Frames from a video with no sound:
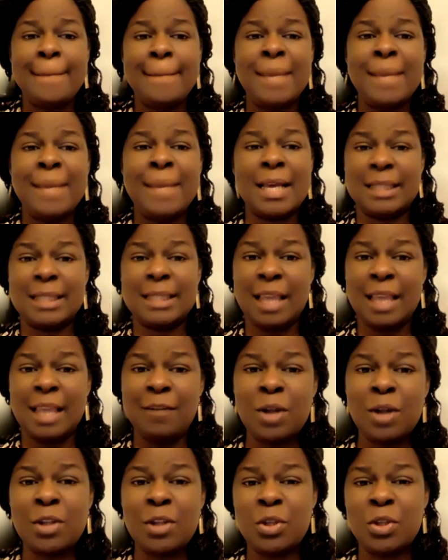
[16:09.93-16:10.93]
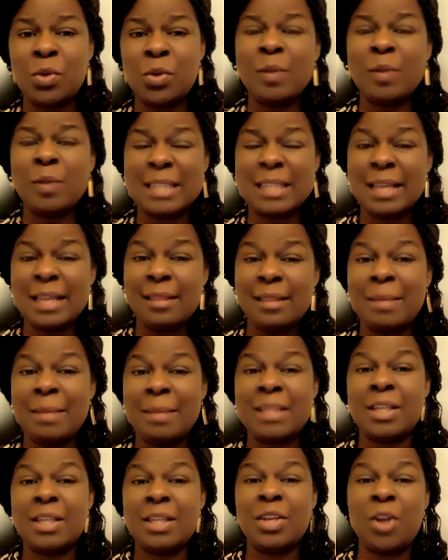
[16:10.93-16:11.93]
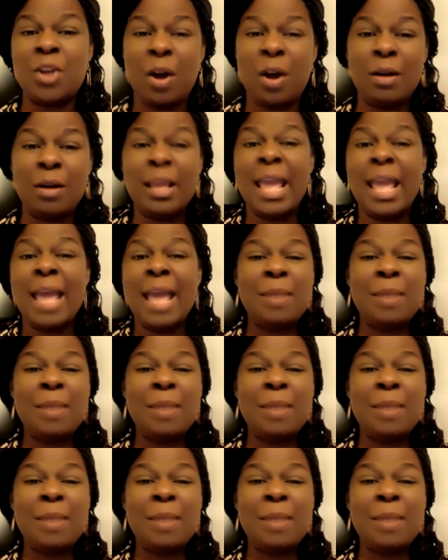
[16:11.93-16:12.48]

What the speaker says: Because if not, you will see them as a young.